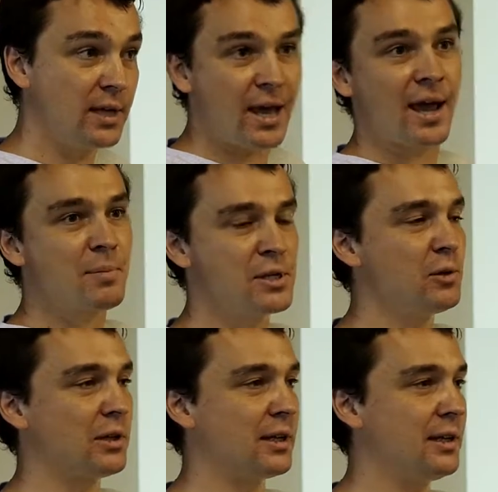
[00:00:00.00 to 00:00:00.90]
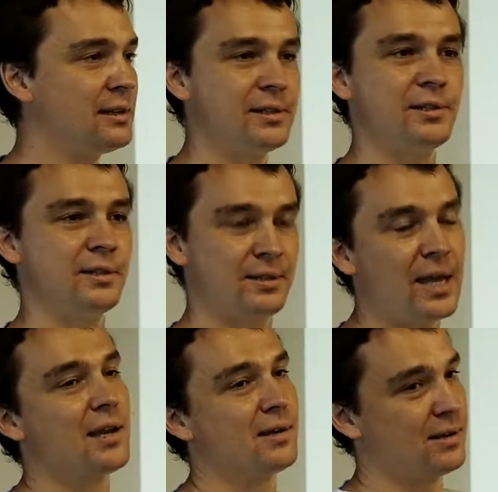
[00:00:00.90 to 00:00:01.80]
Yeah, absolutely. It'll just
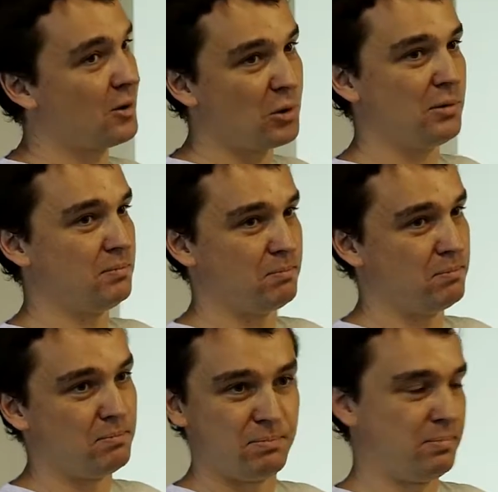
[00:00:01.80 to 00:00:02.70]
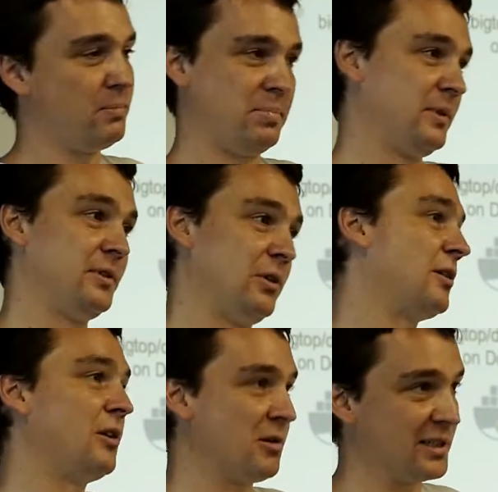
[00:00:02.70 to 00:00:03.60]
take a whole
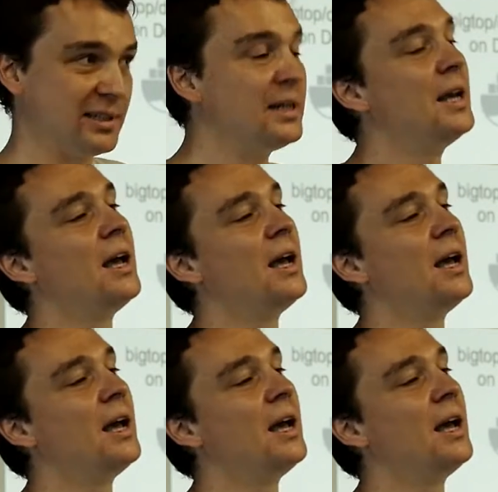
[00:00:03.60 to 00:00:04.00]
lot longer.